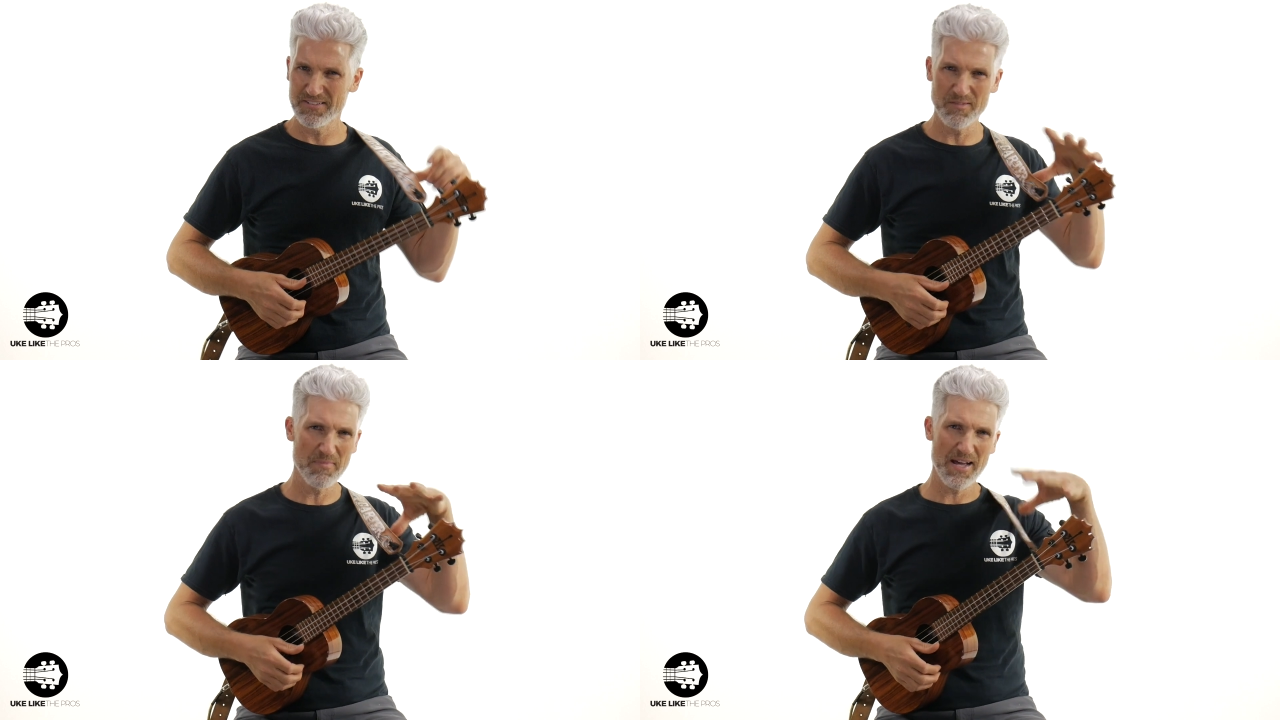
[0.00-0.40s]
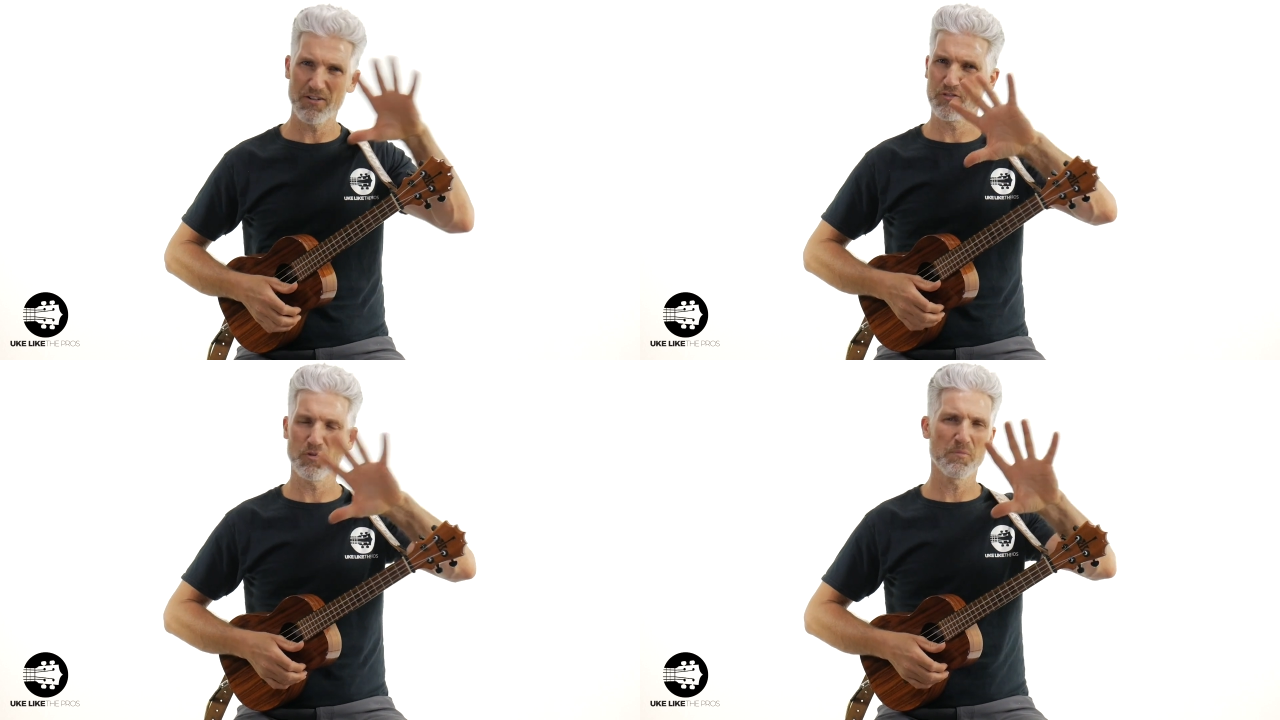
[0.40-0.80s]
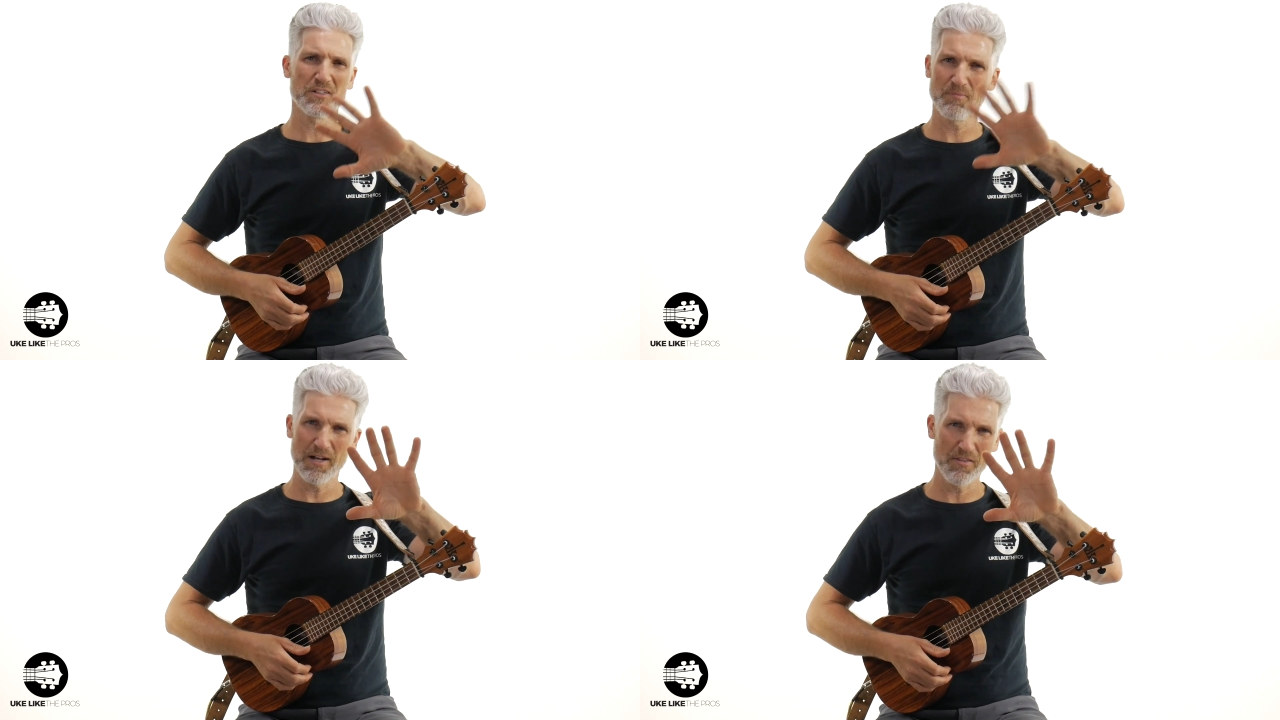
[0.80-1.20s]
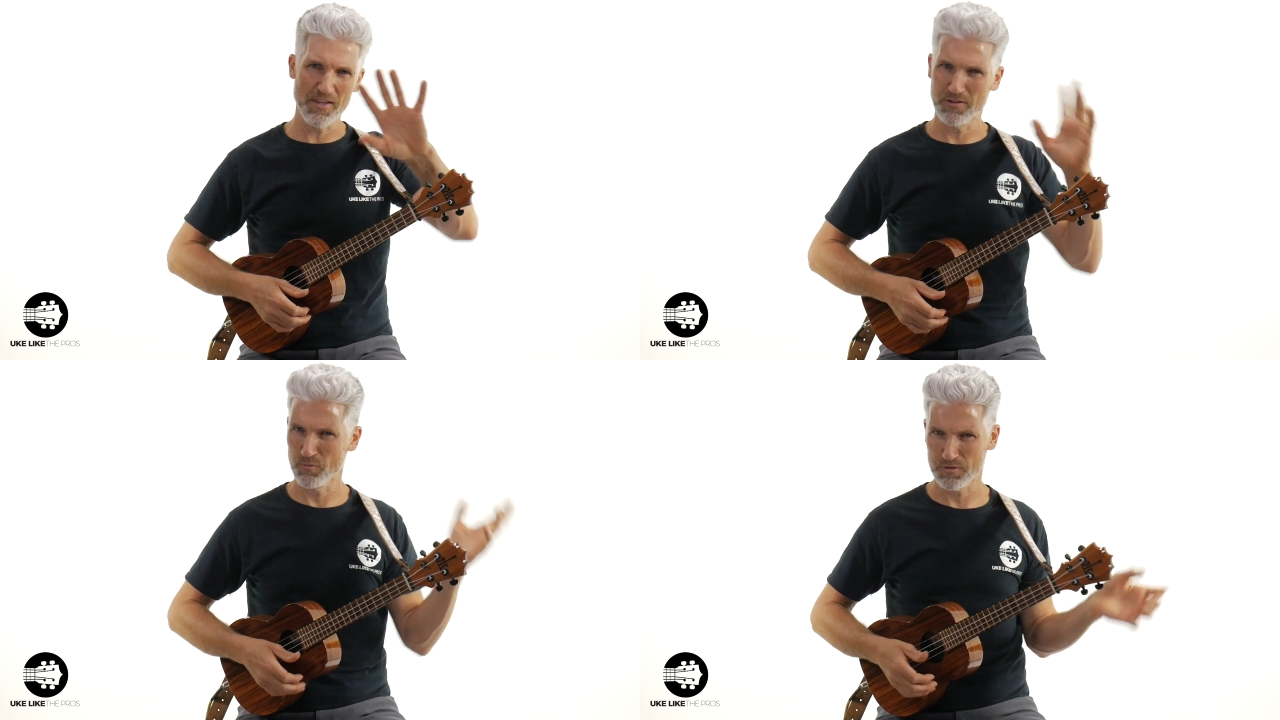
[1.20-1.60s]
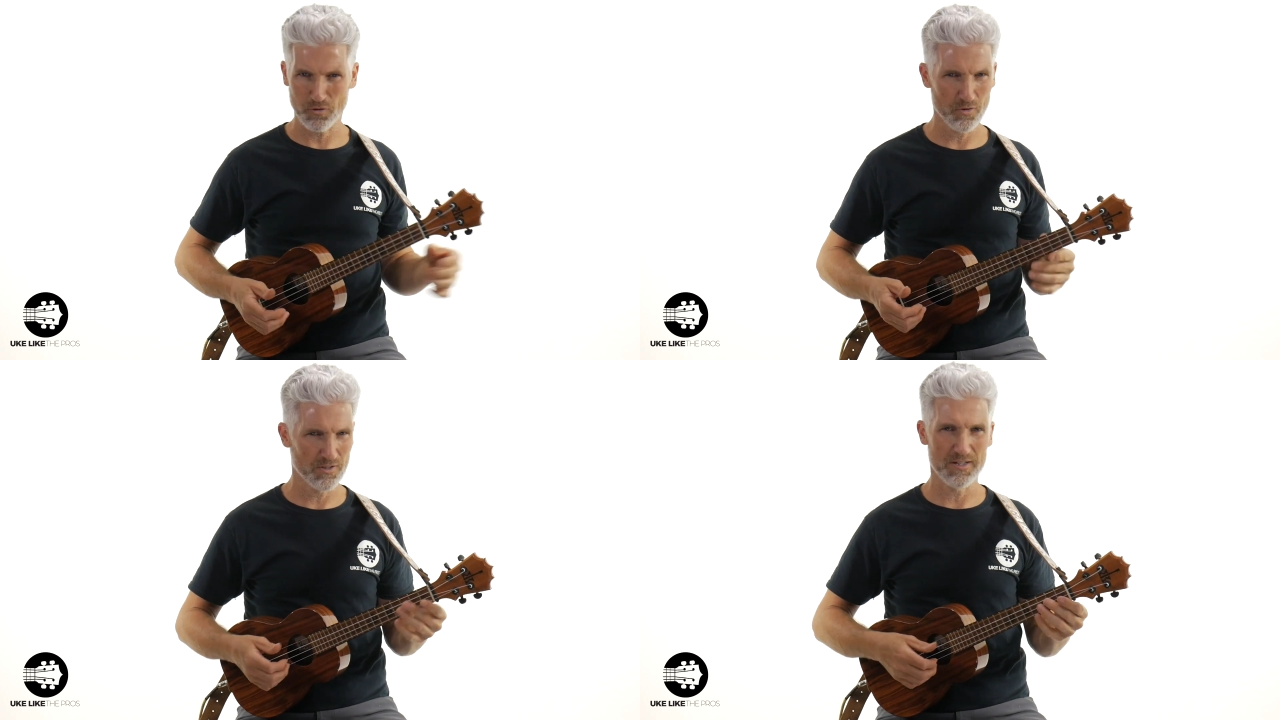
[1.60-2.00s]
Doesn't matter so much about this, what's
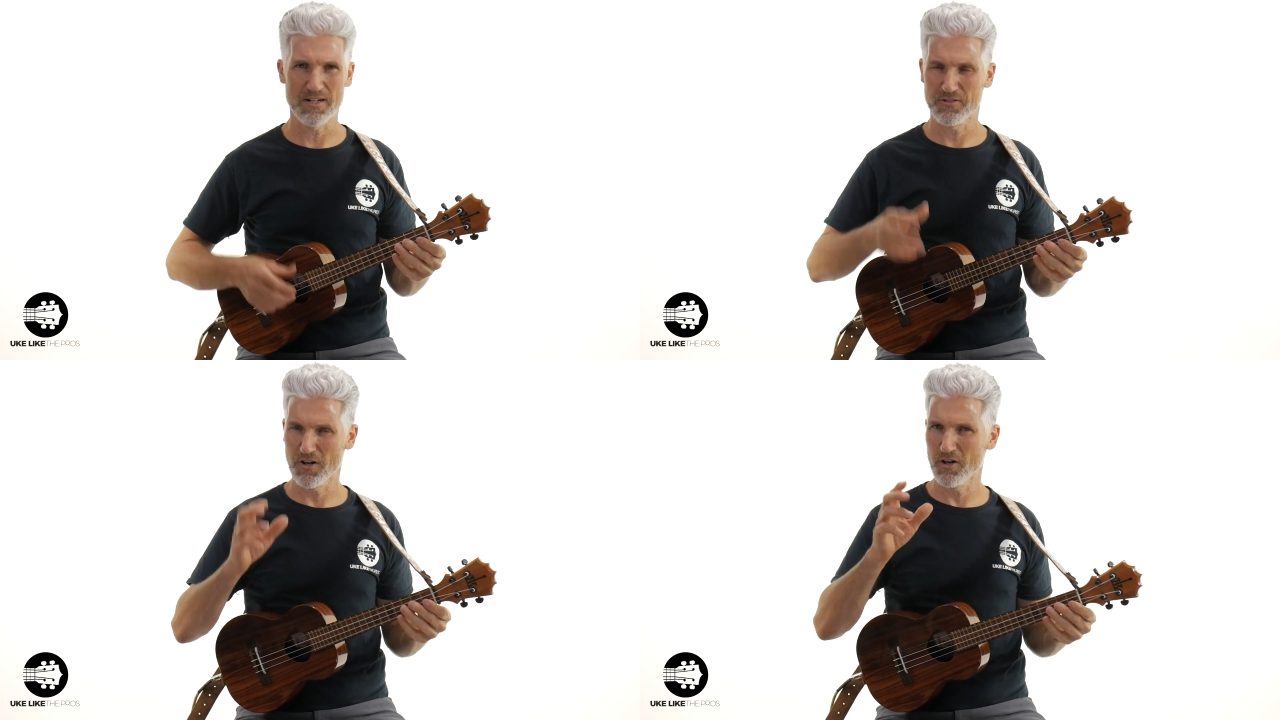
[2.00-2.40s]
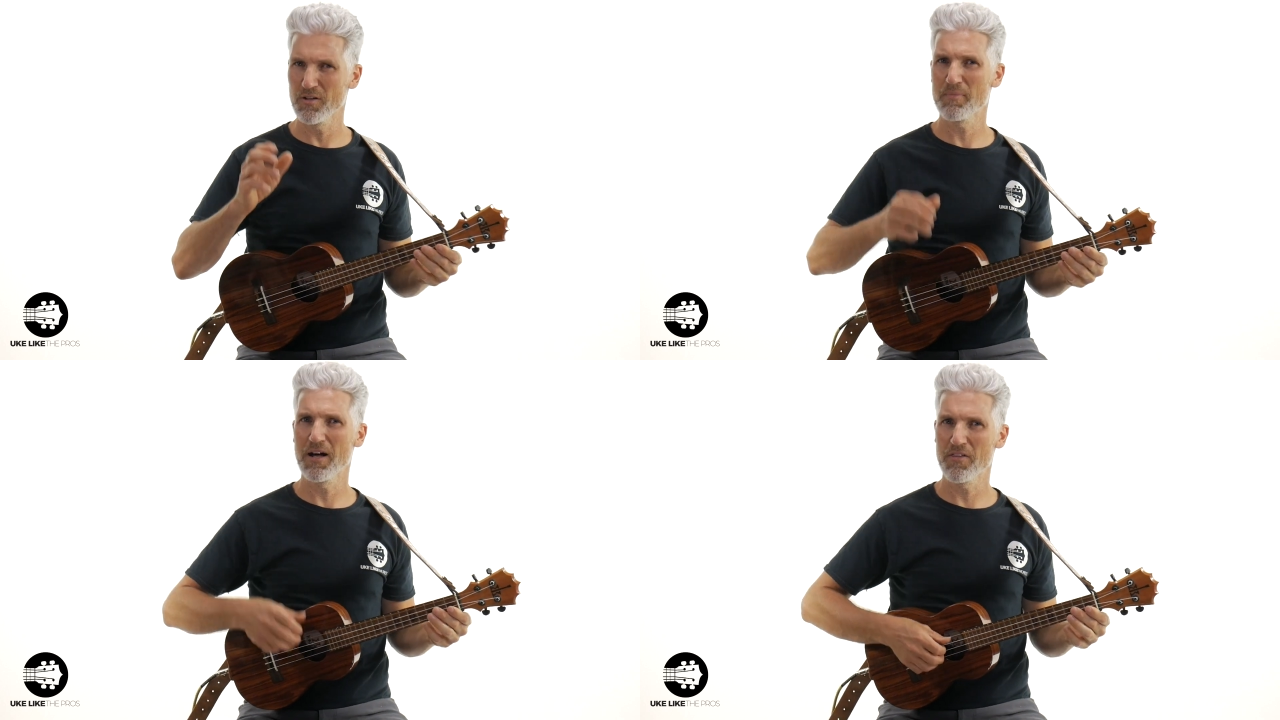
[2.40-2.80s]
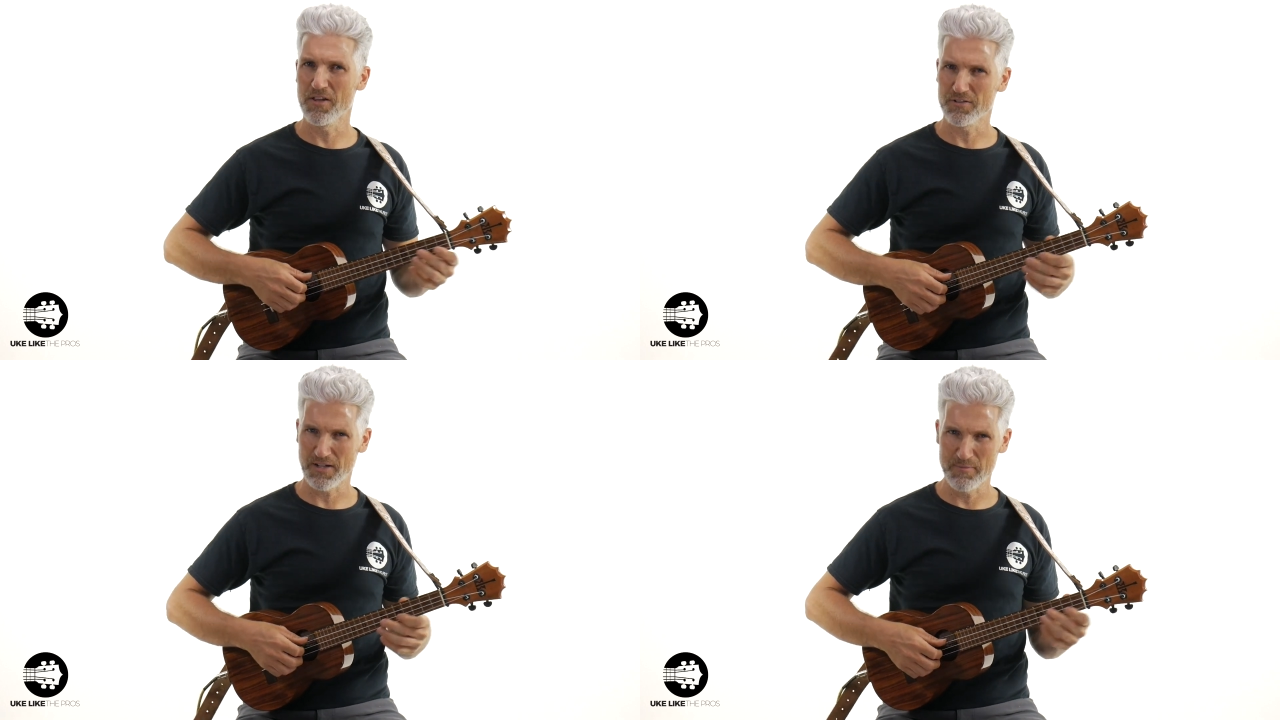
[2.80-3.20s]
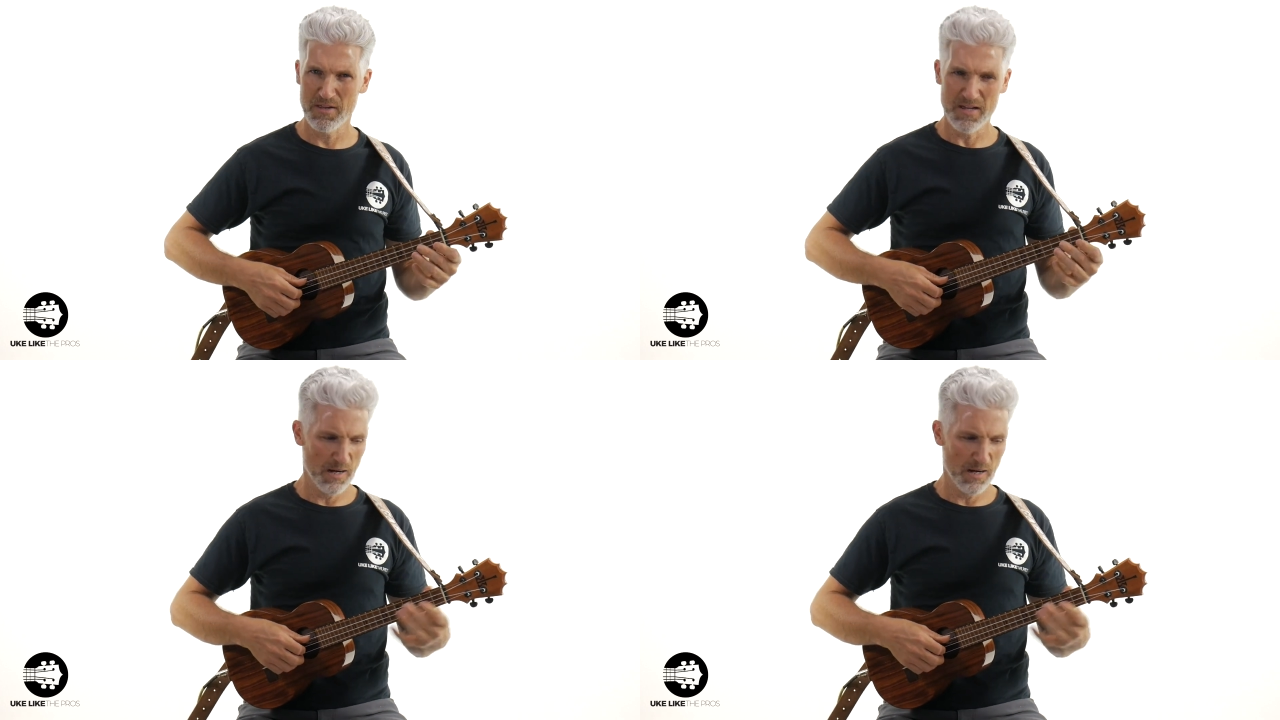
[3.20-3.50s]
going on here. It's all about this, okay?